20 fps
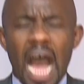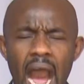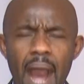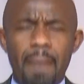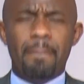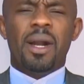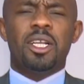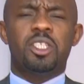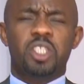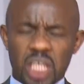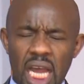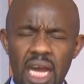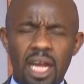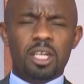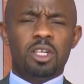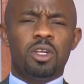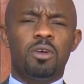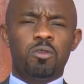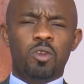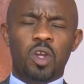I'm a
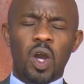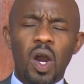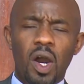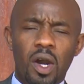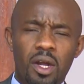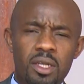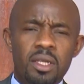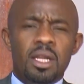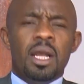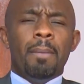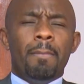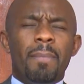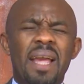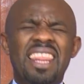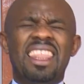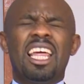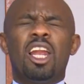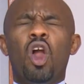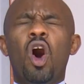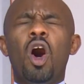child of God. May
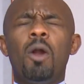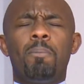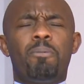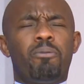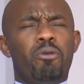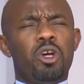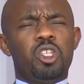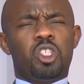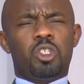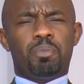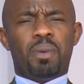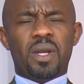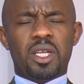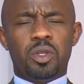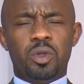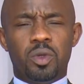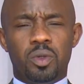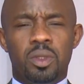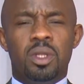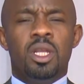the Lord prosper
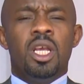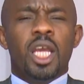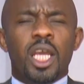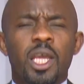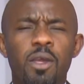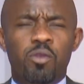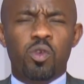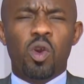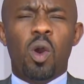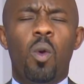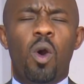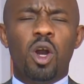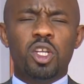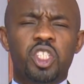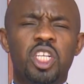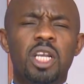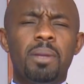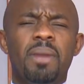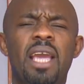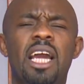you. If you're
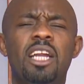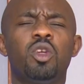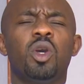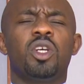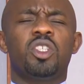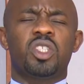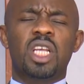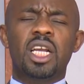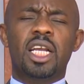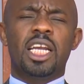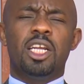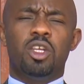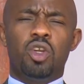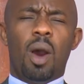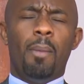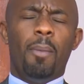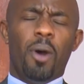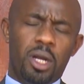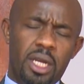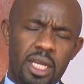watching me and you're sick in
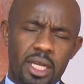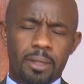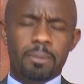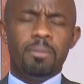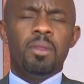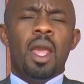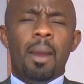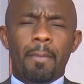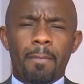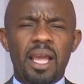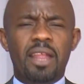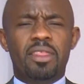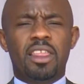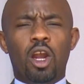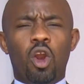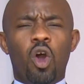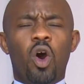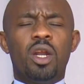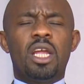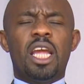your body, may
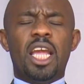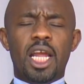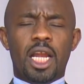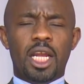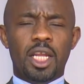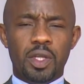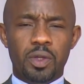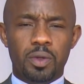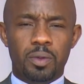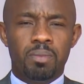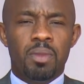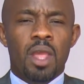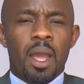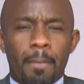the Lord heal you.